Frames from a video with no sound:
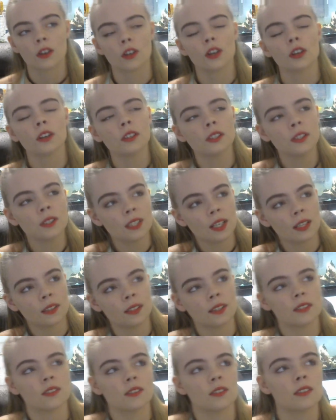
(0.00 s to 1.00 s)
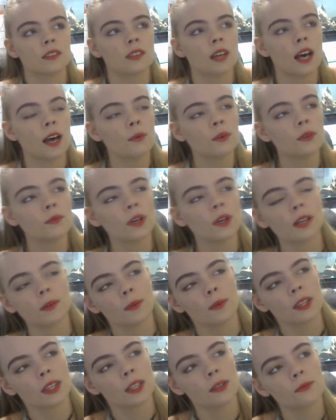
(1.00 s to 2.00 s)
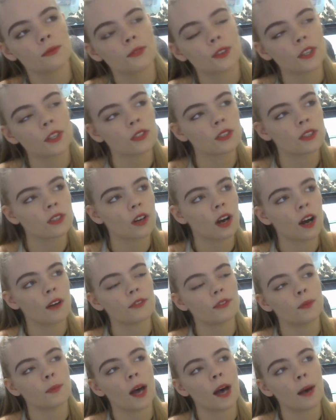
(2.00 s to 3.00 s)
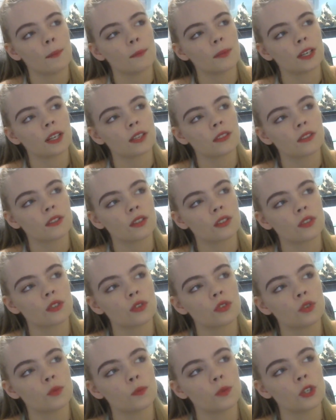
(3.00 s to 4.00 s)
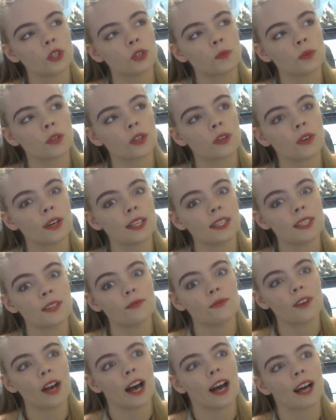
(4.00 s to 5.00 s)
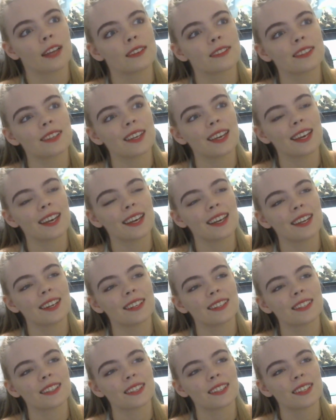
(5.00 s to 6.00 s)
Curly-tailed lizards, I wouldn't recommend them first off the bat because they're super duper crazy fast and